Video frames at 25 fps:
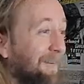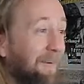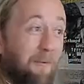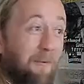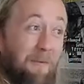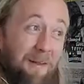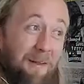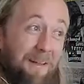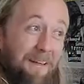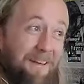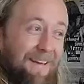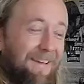
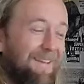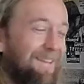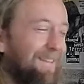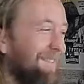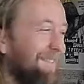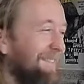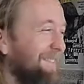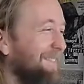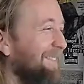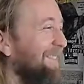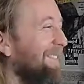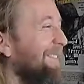Really?
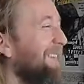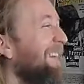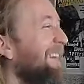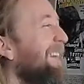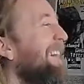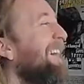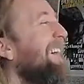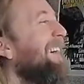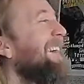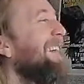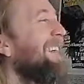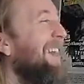
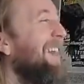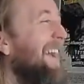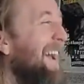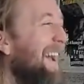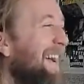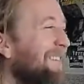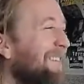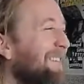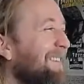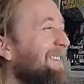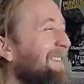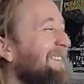
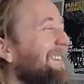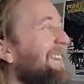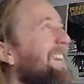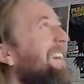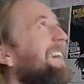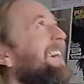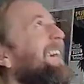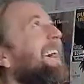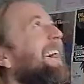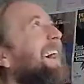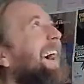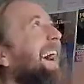Yes.
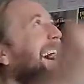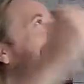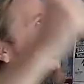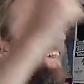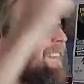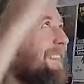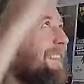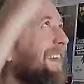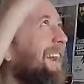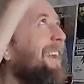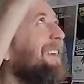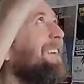
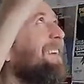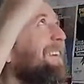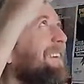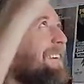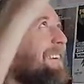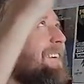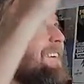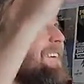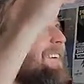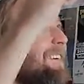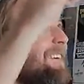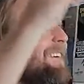Thank
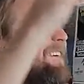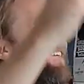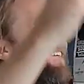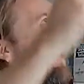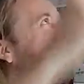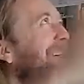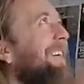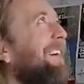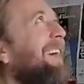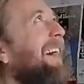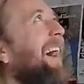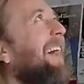you.
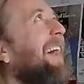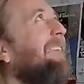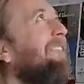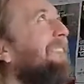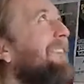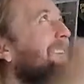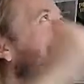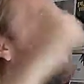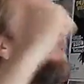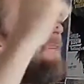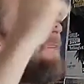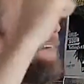No, this is what